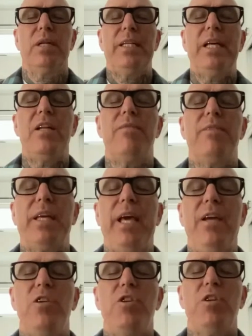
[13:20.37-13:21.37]

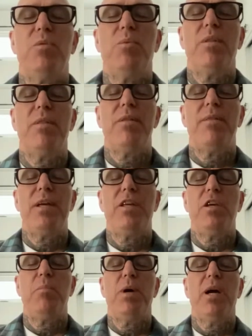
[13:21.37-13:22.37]
identification with the
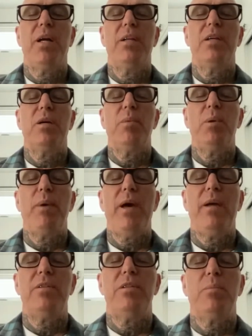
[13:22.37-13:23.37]
thinking mind, coming
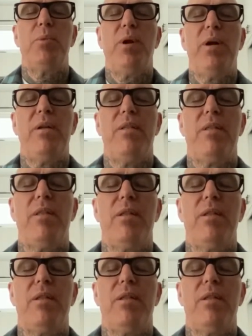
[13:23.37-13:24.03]
back to the breath.